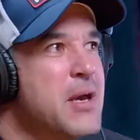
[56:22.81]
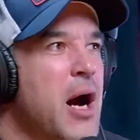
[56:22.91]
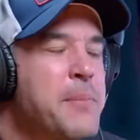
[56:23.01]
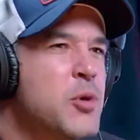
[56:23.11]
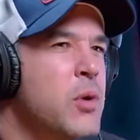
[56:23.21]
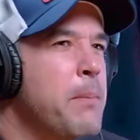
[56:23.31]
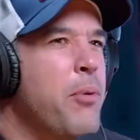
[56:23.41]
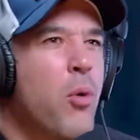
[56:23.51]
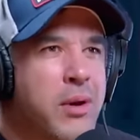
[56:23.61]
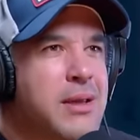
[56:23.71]
Up to a
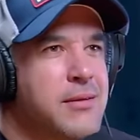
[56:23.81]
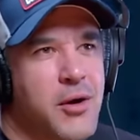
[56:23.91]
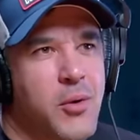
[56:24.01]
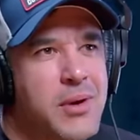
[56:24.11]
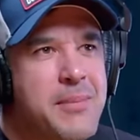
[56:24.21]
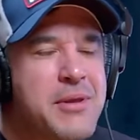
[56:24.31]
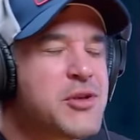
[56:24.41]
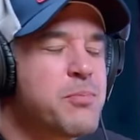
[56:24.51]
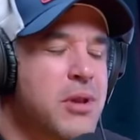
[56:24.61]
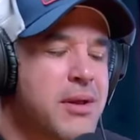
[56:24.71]
point, though. I mean,
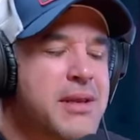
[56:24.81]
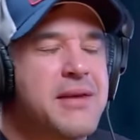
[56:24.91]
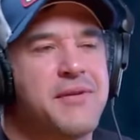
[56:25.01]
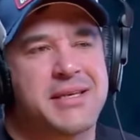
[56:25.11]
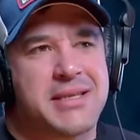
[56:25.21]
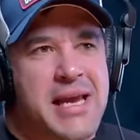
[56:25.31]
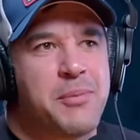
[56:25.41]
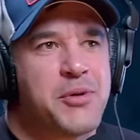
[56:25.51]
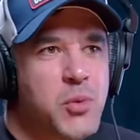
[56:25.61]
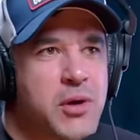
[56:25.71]
there's plenty of
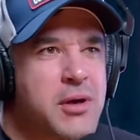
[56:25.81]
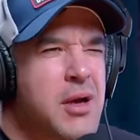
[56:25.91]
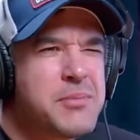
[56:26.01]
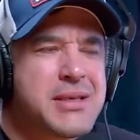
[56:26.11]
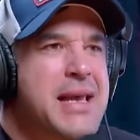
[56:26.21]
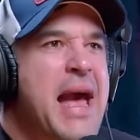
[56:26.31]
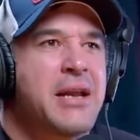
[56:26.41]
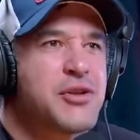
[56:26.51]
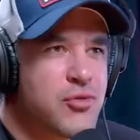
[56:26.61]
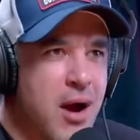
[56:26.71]
examples where it comes
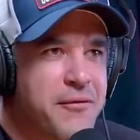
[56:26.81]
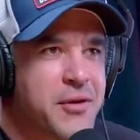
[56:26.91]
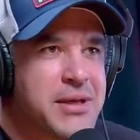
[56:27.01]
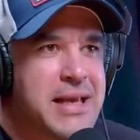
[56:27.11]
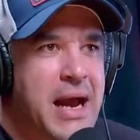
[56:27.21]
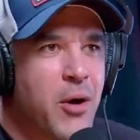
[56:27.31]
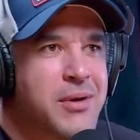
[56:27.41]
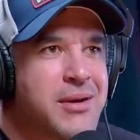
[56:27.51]
catastrophically down.